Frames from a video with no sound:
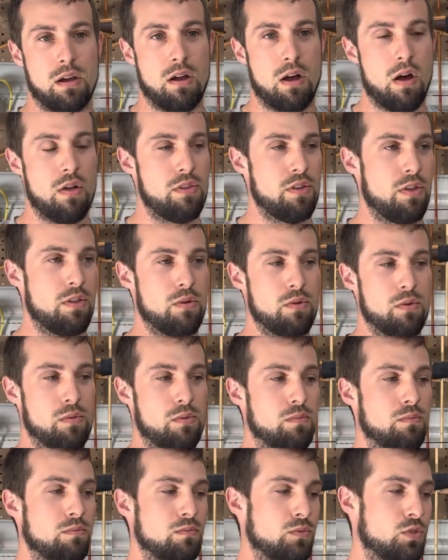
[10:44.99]
all the
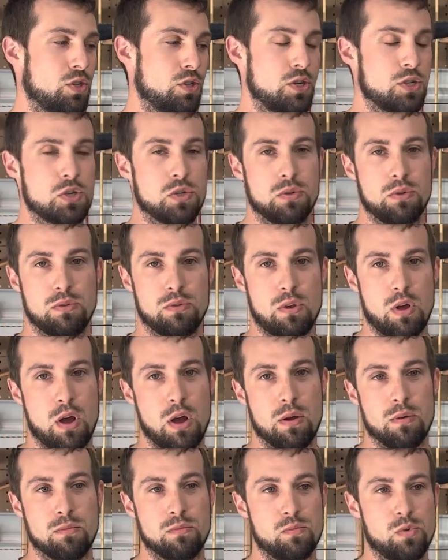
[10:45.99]
other traditional
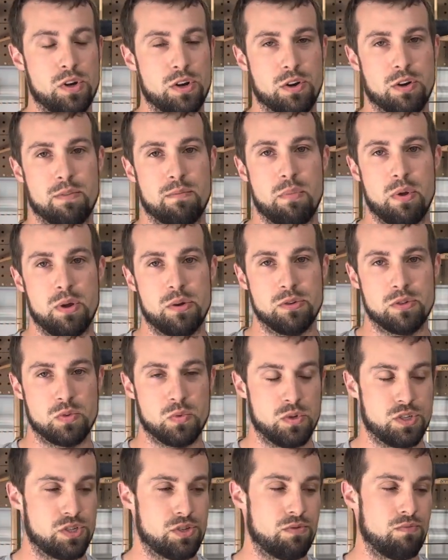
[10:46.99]
long recurve
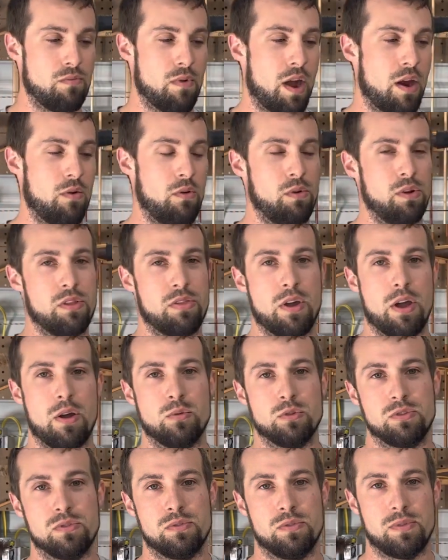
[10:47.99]
bows, which I really
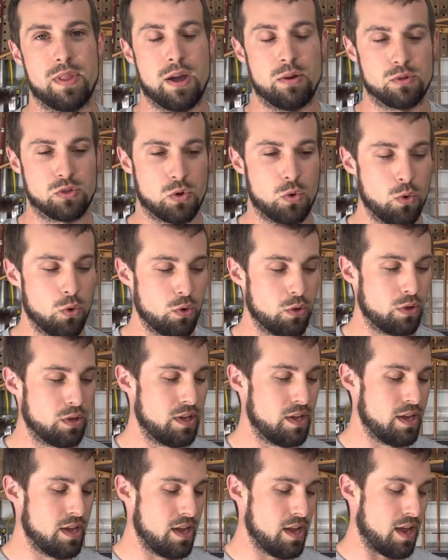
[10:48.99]
thought that was cool.
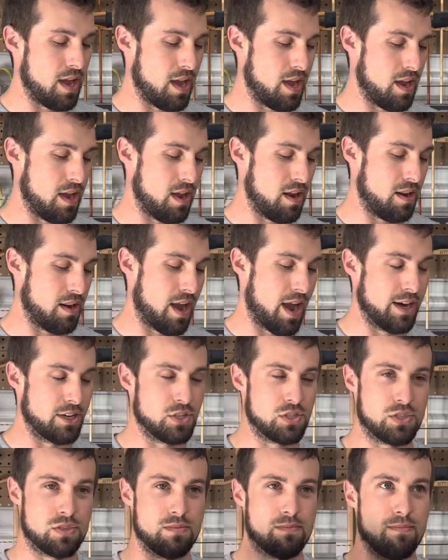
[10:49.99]
And I
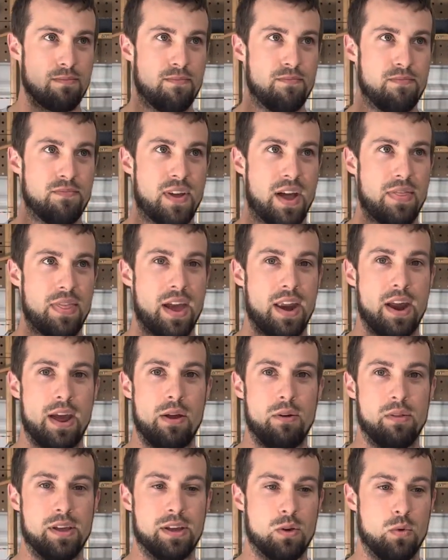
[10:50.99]
just found that
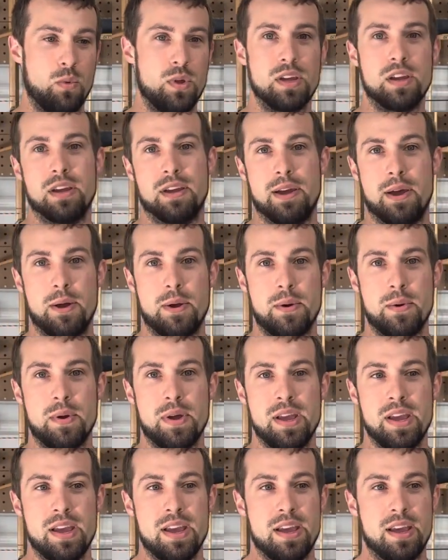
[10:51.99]
out like a week ago,
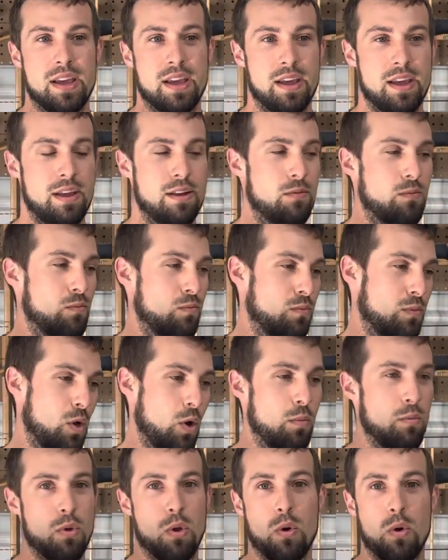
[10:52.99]
and
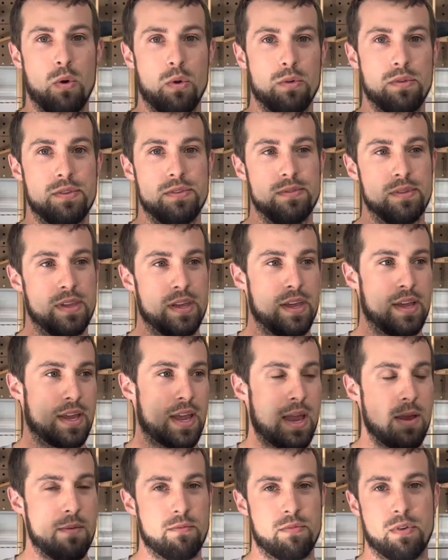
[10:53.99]
lo and behold, it
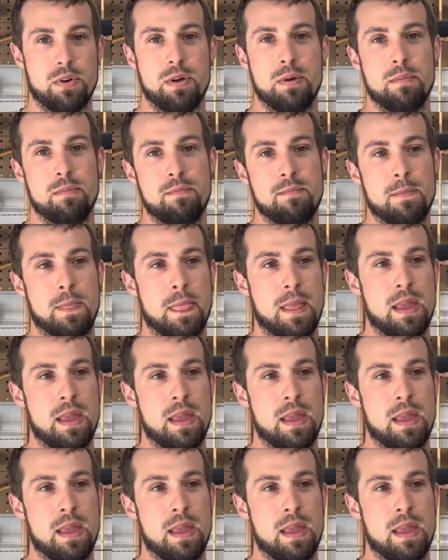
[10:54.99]
came from